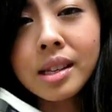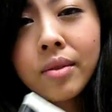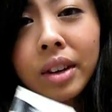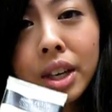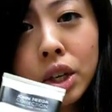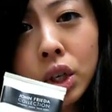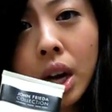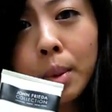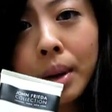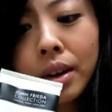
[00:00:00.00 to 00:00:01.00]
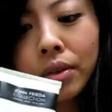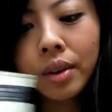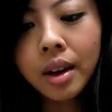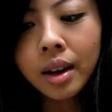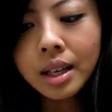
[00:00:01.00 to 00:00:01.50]
does a very good job
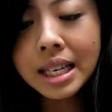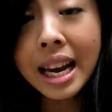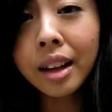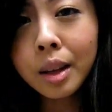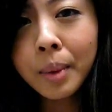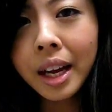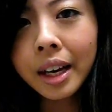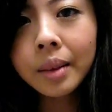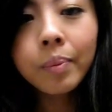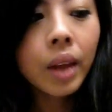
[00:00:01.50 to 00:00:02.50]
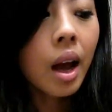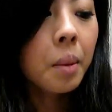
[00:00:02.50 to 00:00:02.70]
of detangling my hair.